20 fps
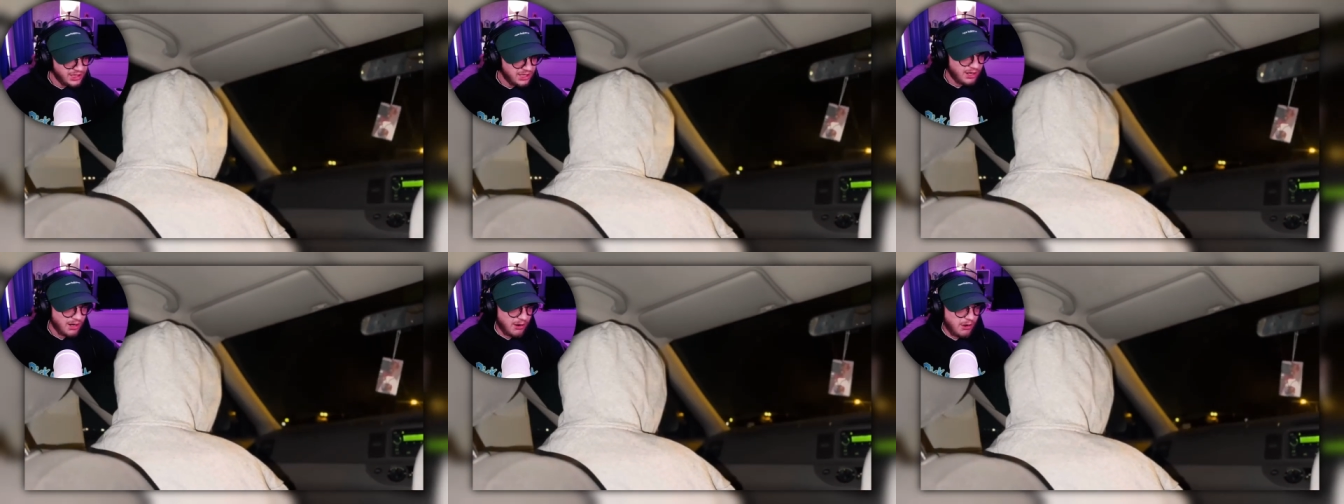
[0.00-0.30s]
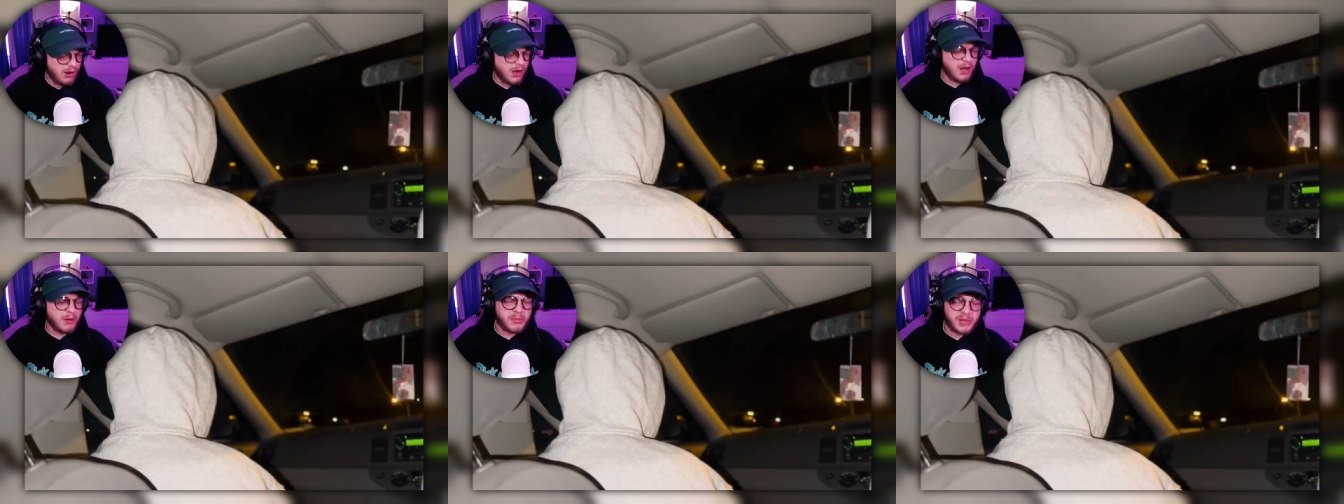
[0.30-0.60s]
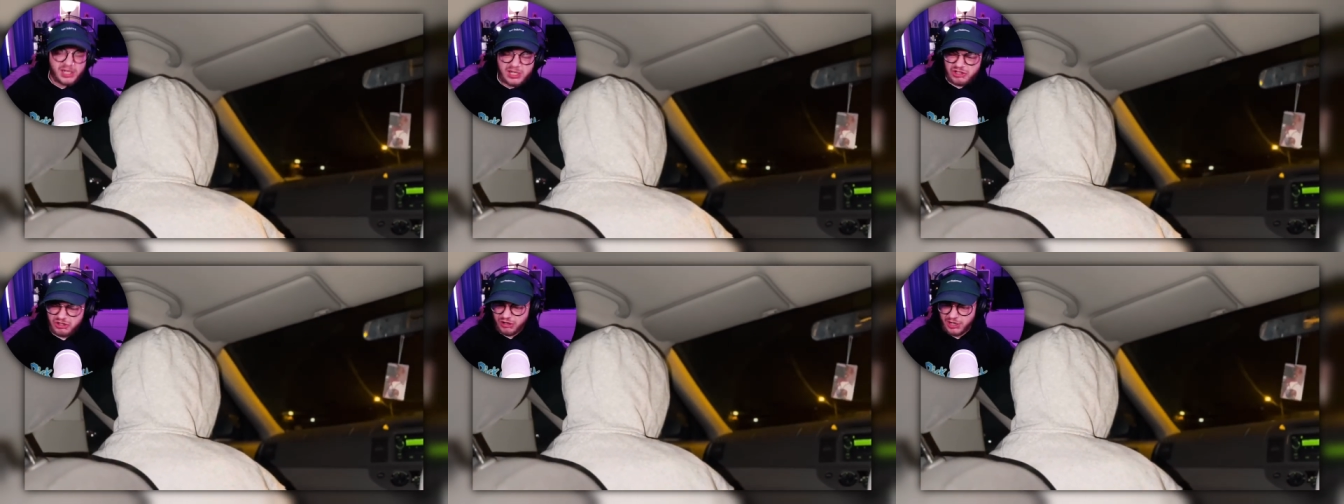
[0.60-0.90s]
Oh, I'm
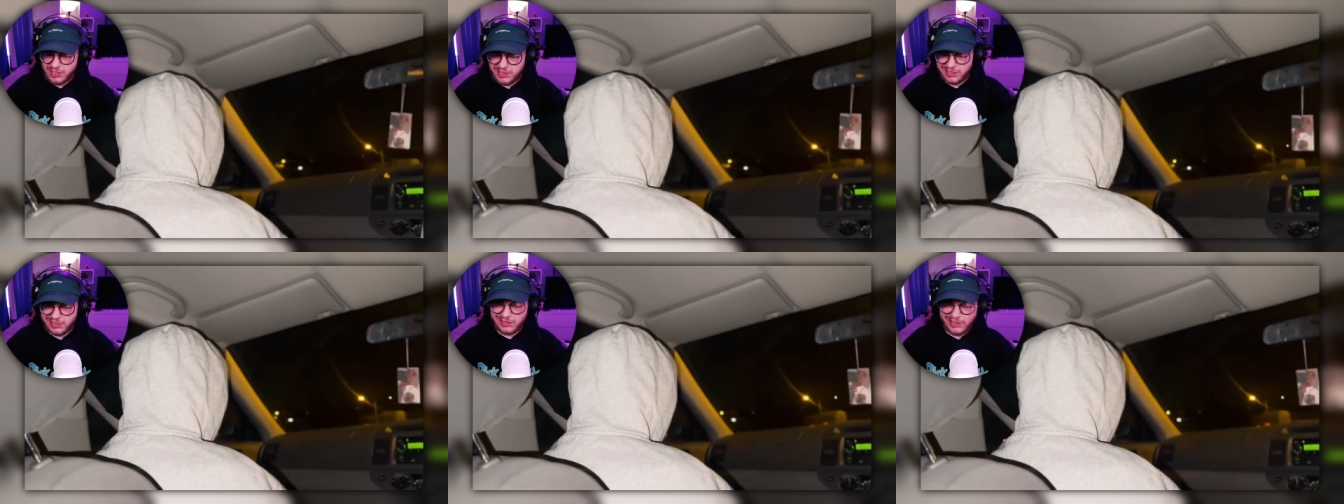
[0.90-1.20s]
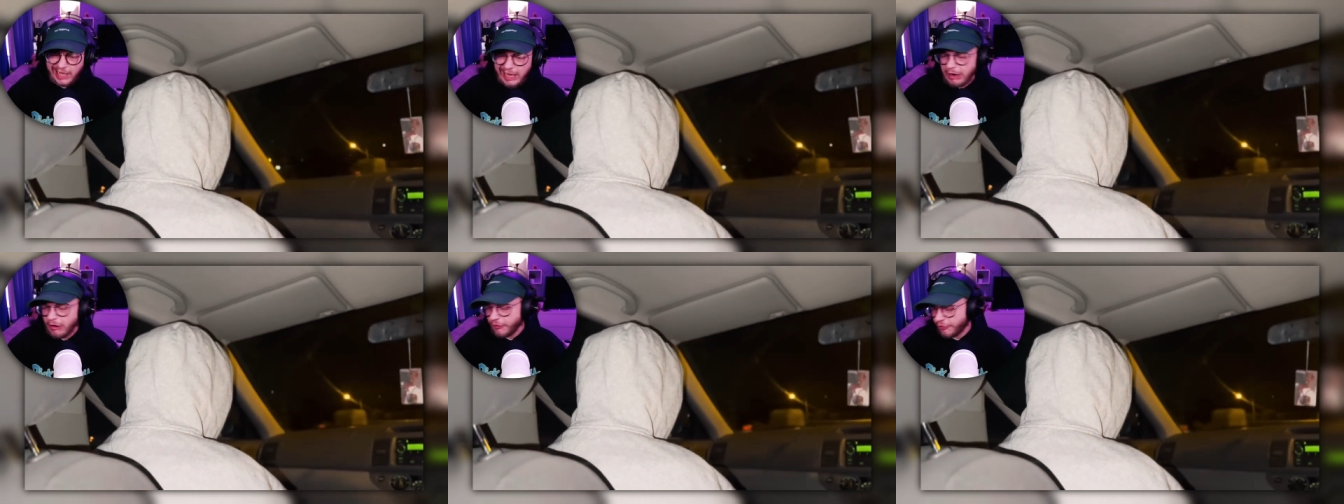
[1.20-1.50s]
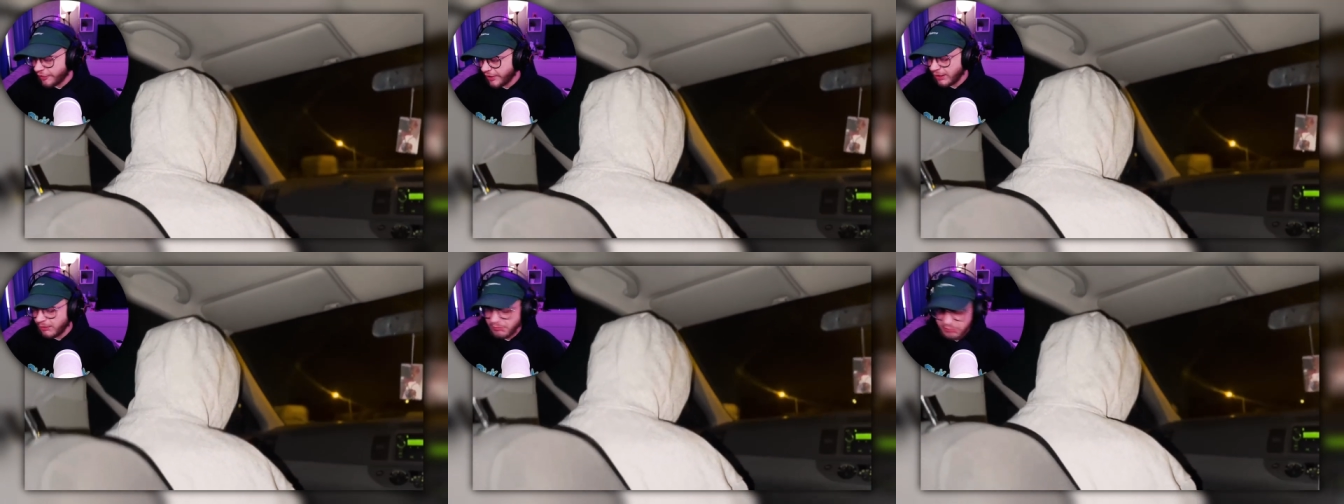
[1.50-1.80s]
interested now,
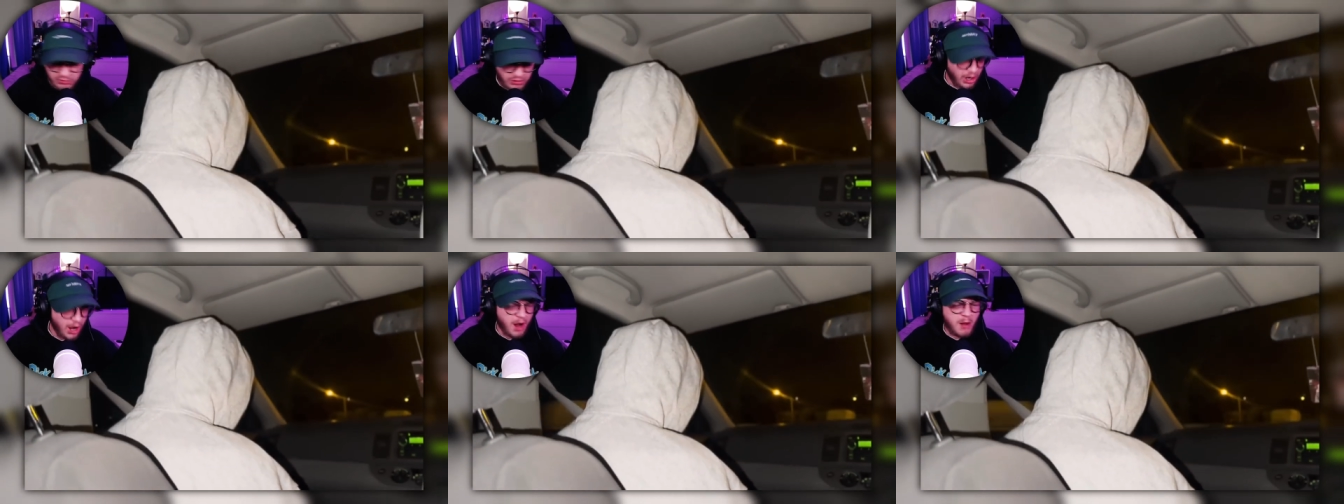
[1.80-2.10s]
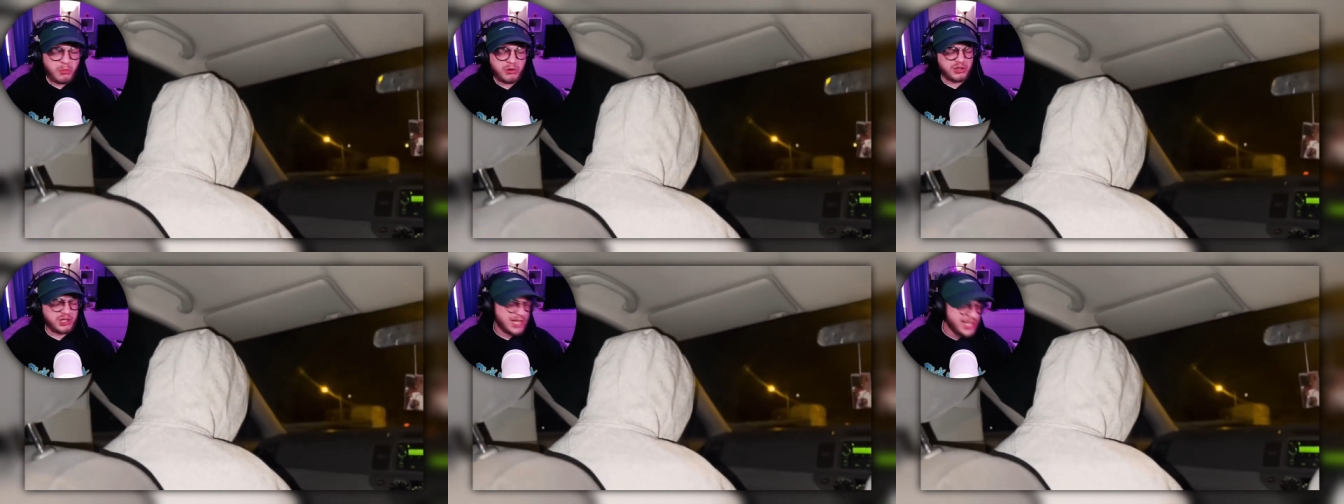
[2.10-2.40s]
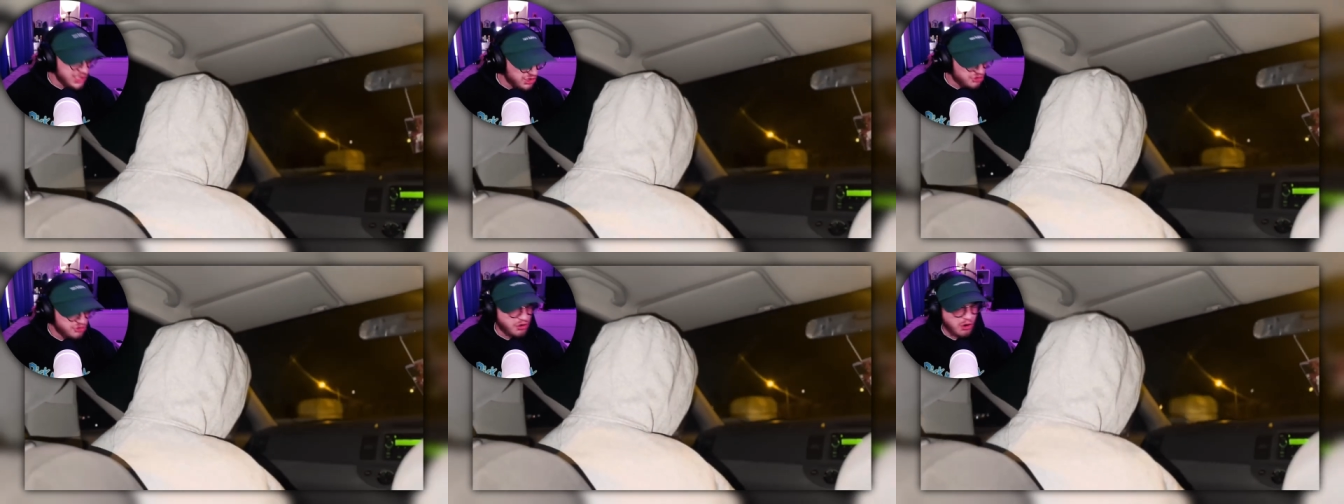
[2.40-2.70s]
fam. Come on,
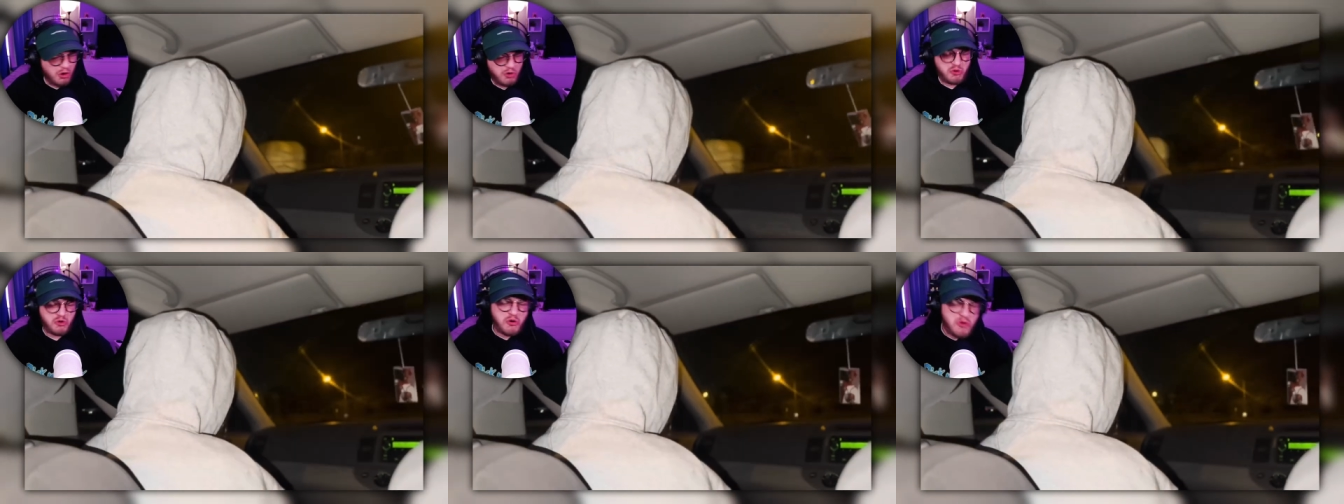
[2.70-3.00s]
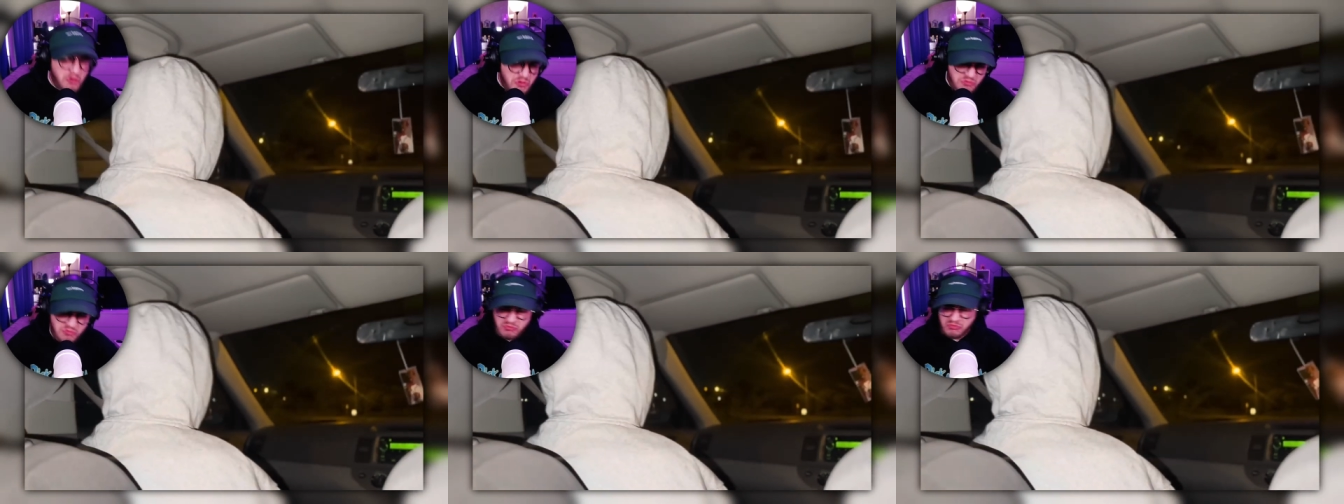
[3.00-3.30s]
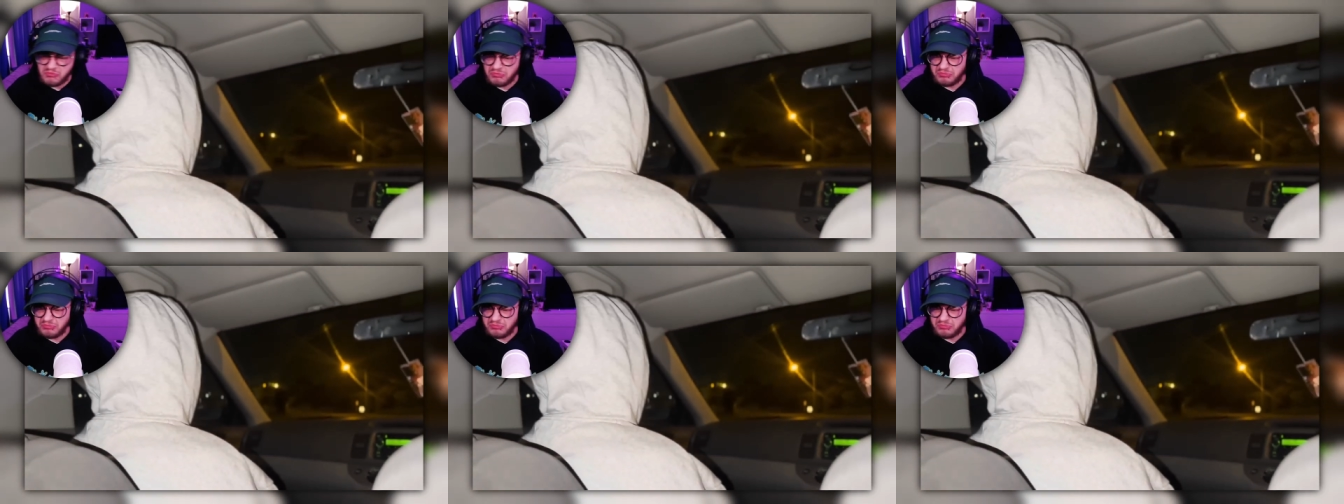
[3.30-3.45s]
let's go.